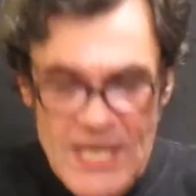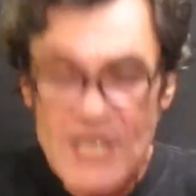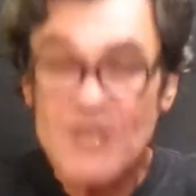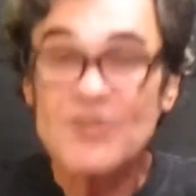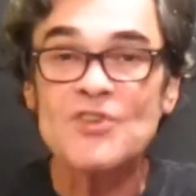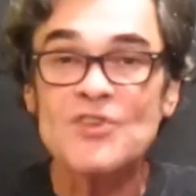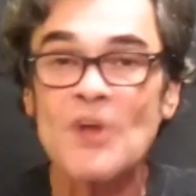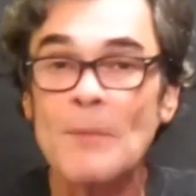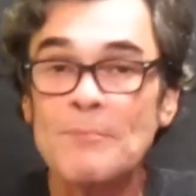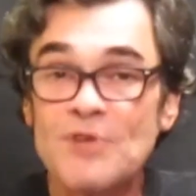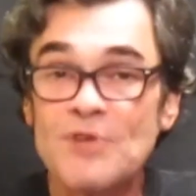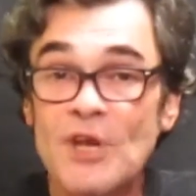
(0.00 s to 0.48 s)

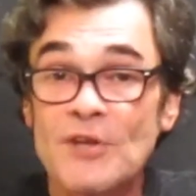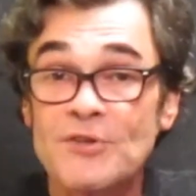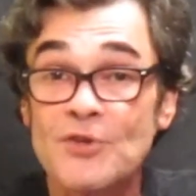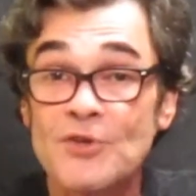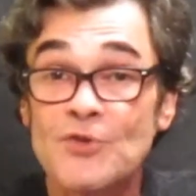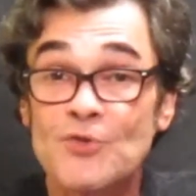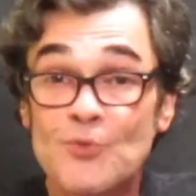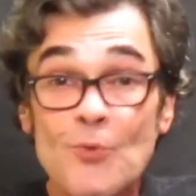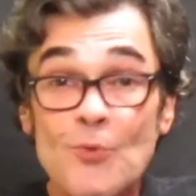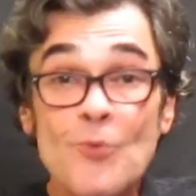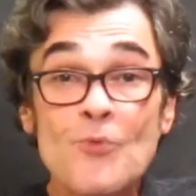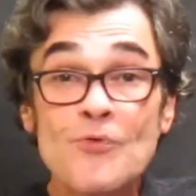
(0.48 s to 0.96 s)
subject to
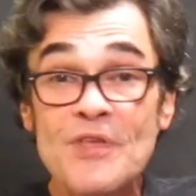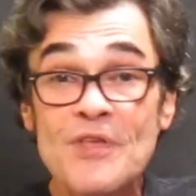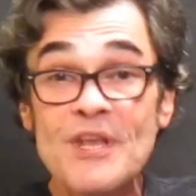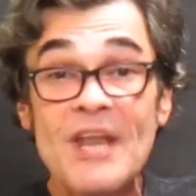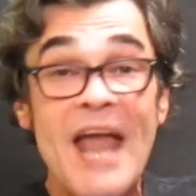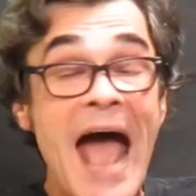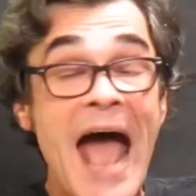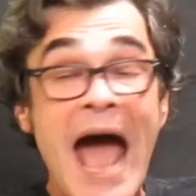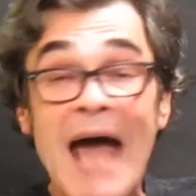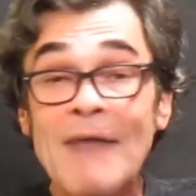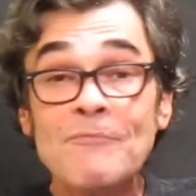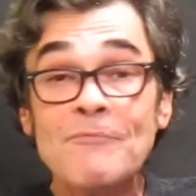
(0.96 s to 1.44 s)
truth
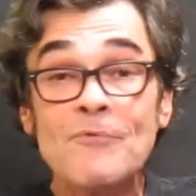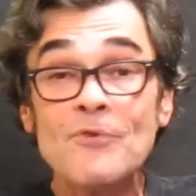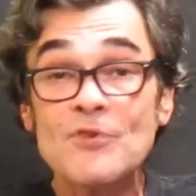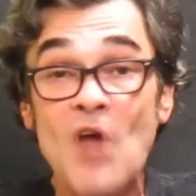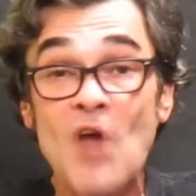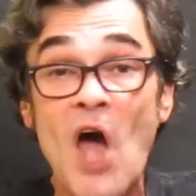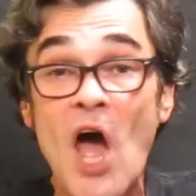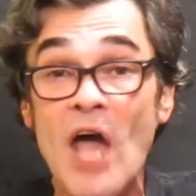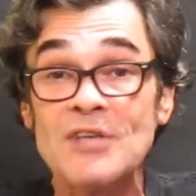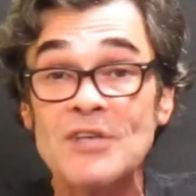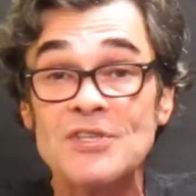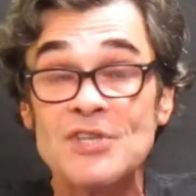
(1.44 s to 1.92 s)
in
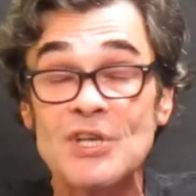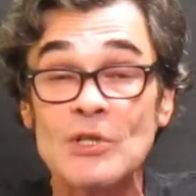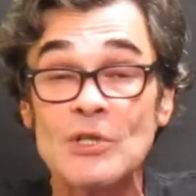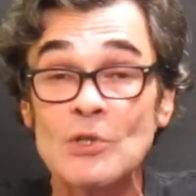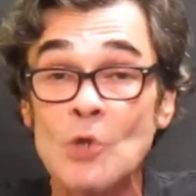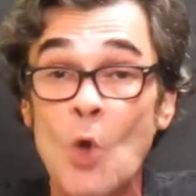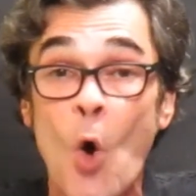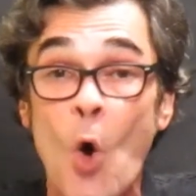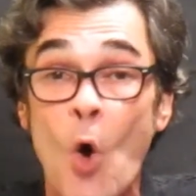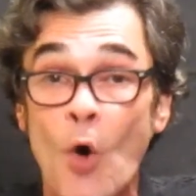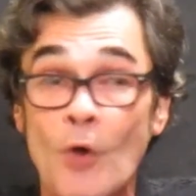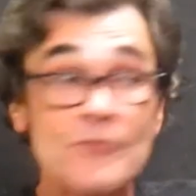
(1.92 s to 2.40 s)
advertising
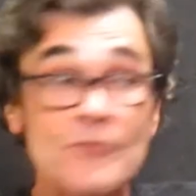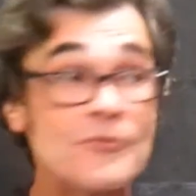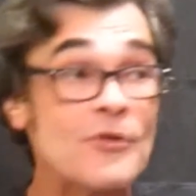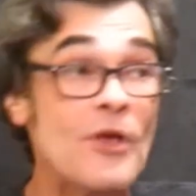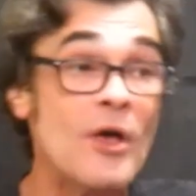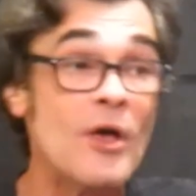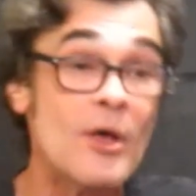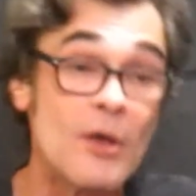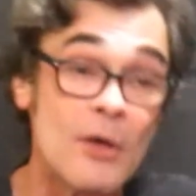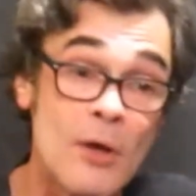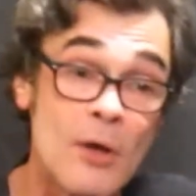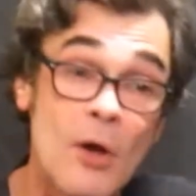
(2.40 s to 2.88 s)
laws
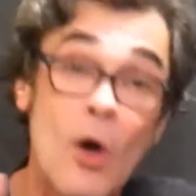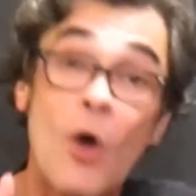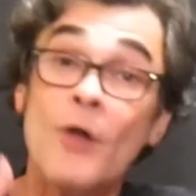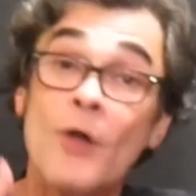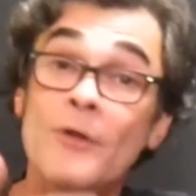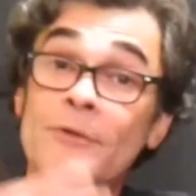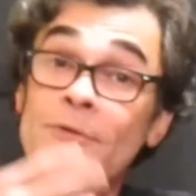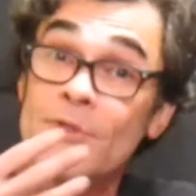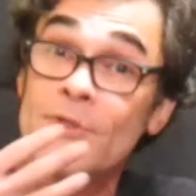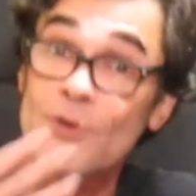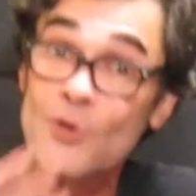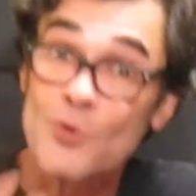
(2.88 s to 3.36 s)

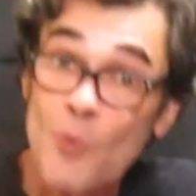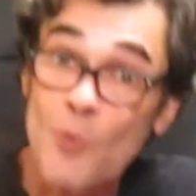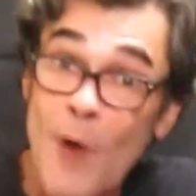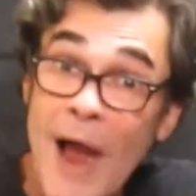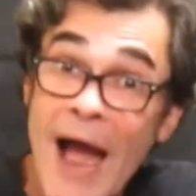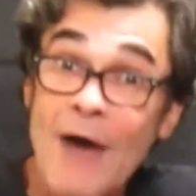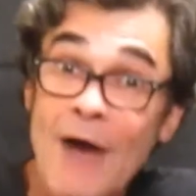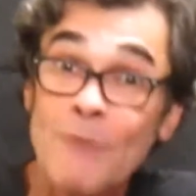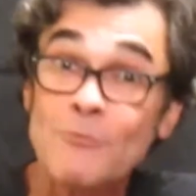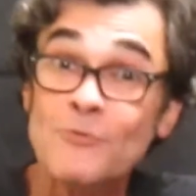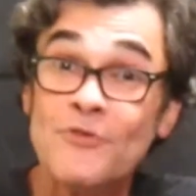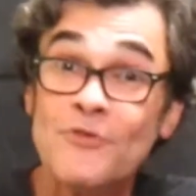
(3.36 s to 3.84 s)
on the
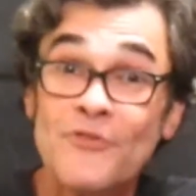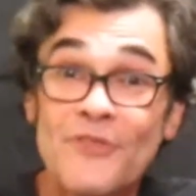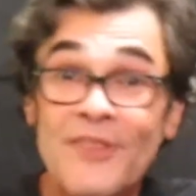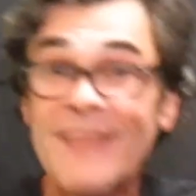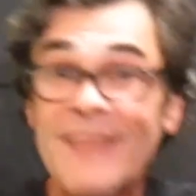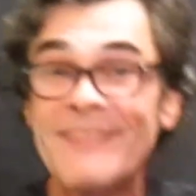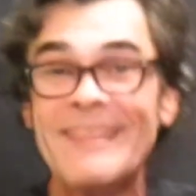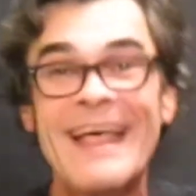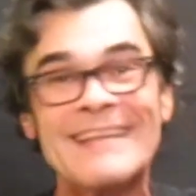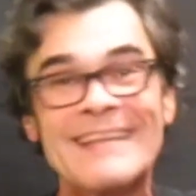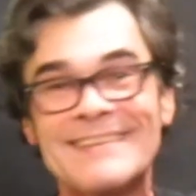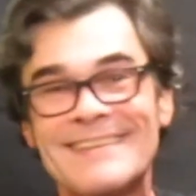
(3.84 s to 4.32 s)
grounds
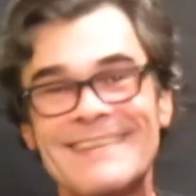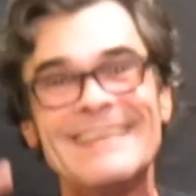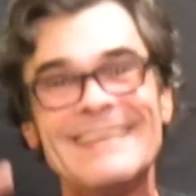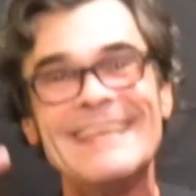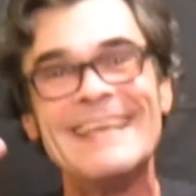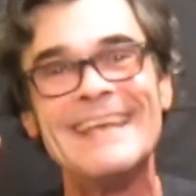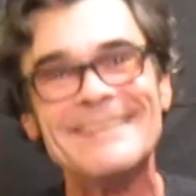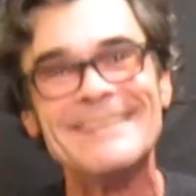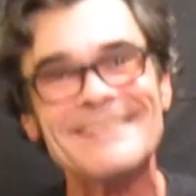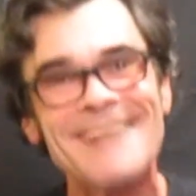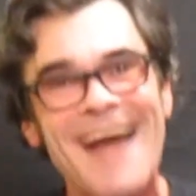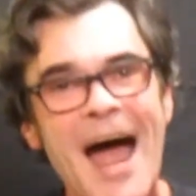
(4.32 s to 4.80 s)
that that's
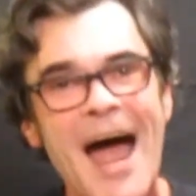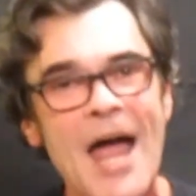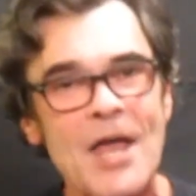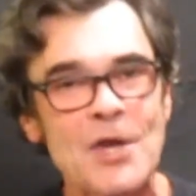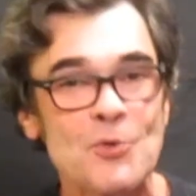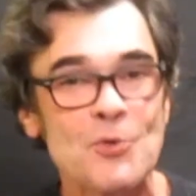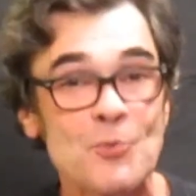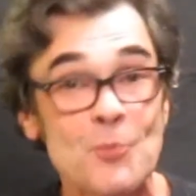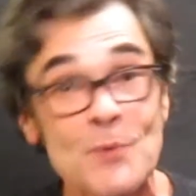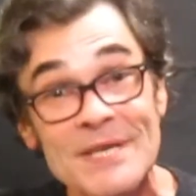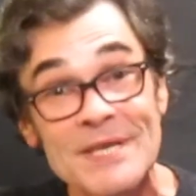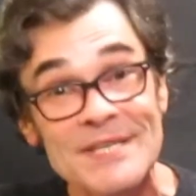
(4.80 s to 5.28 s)
the
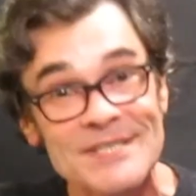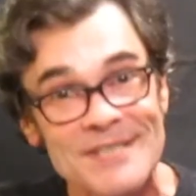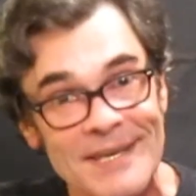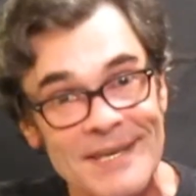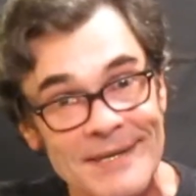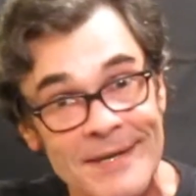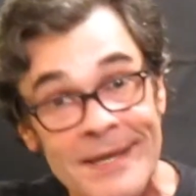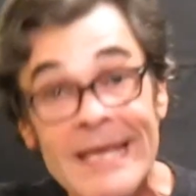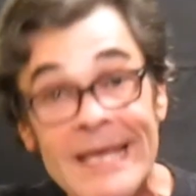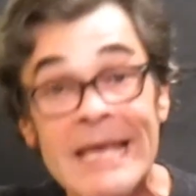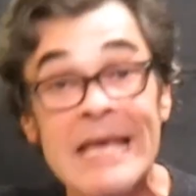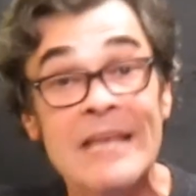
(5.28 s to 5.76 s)
entire
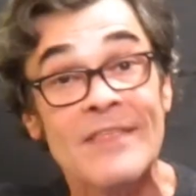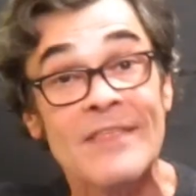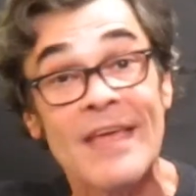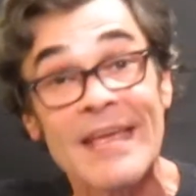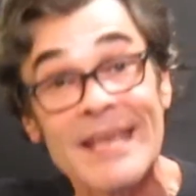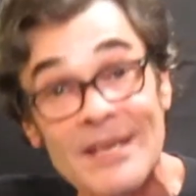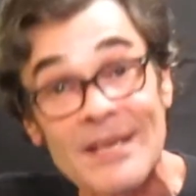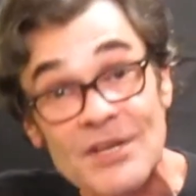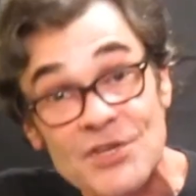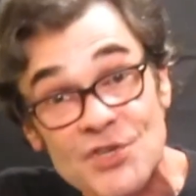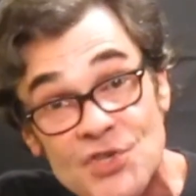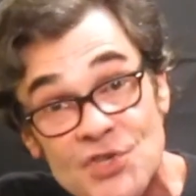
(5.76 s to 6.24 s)
reason
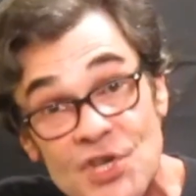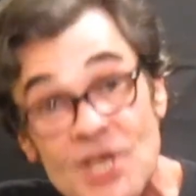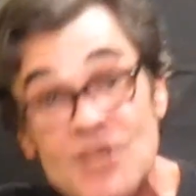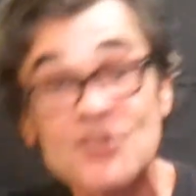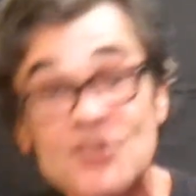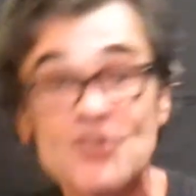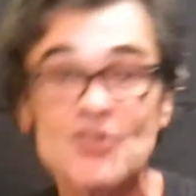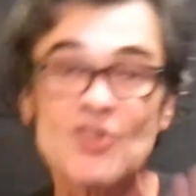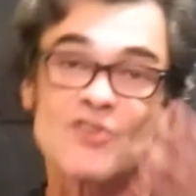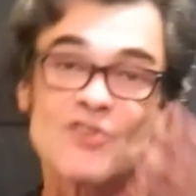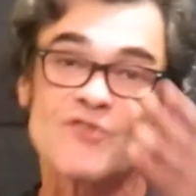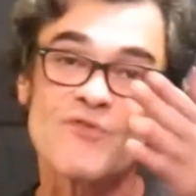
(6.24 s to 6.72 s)
they
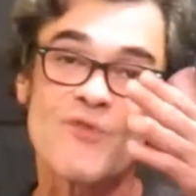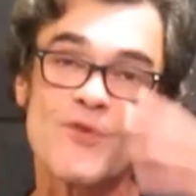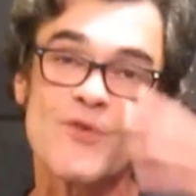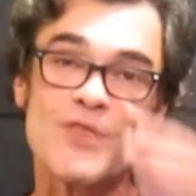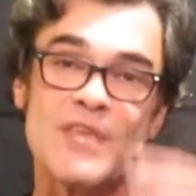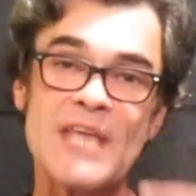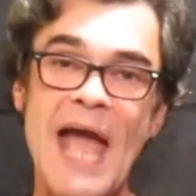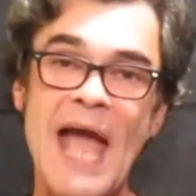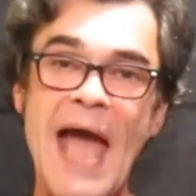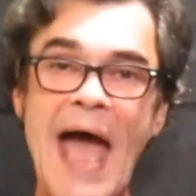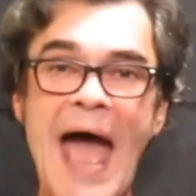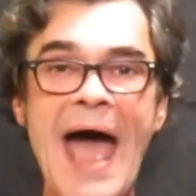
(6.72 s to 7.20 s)
exist is for
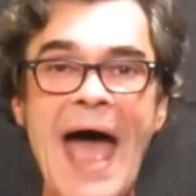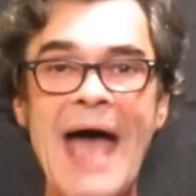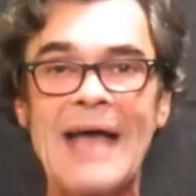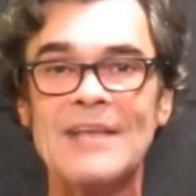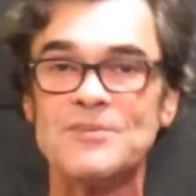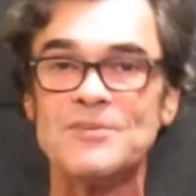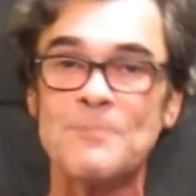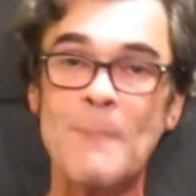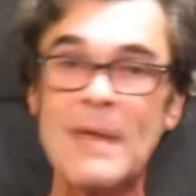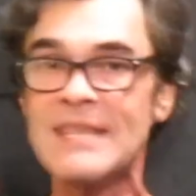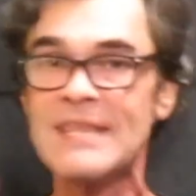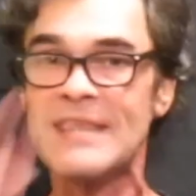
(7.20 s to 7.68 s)
the
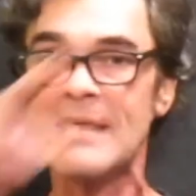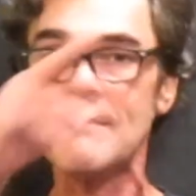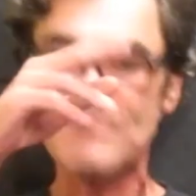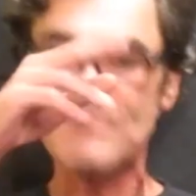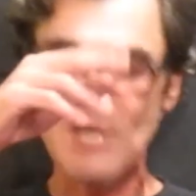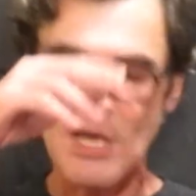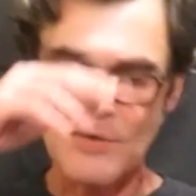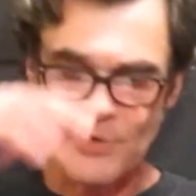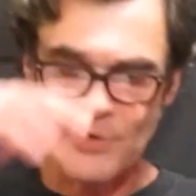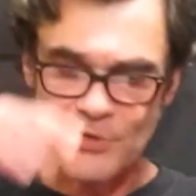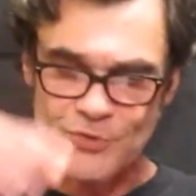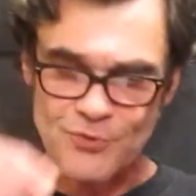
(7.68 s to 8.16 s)
ads. Make them
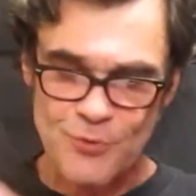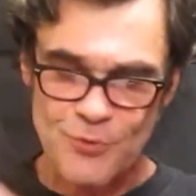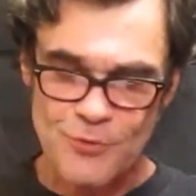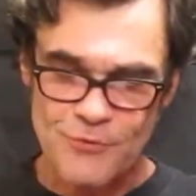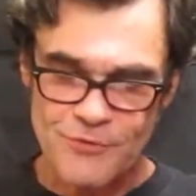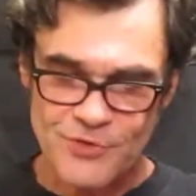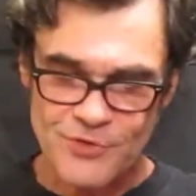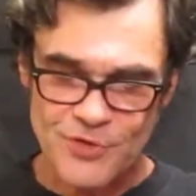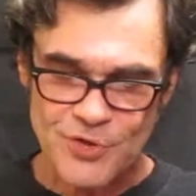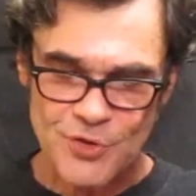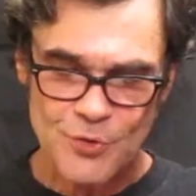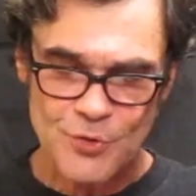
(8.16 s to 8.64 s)
tell the
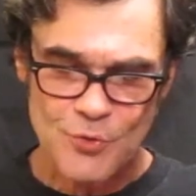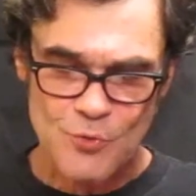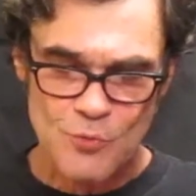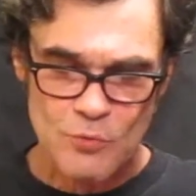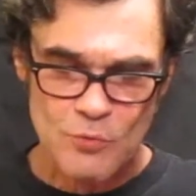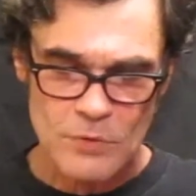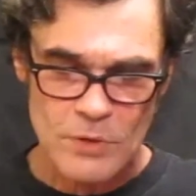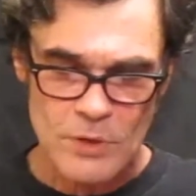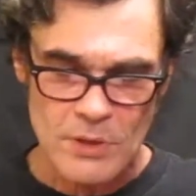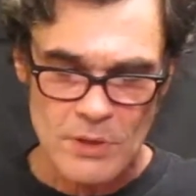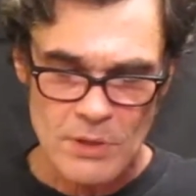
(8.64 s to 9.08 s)
truth too.